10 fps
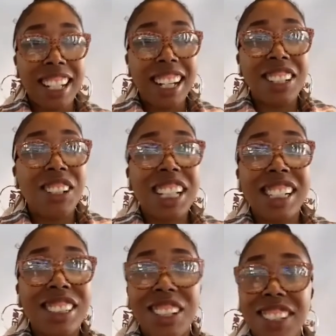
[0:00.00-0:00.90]
And I know
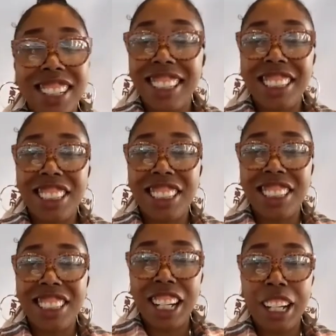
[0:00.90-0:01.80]
that's so
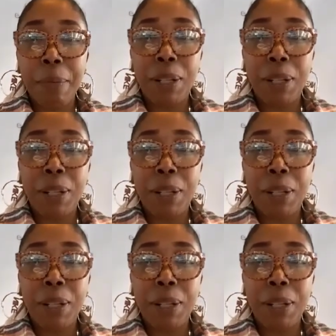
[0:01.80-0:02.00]
cliche,